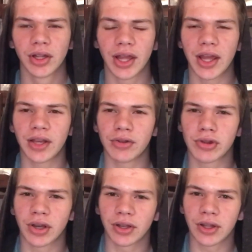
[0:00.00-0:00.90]
and you
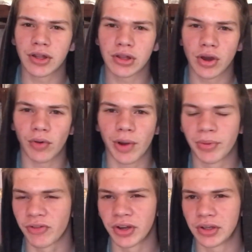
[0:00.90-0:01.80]
should at least show up a
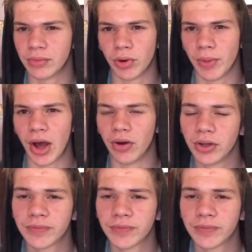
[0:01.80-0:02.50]
reasonable amount.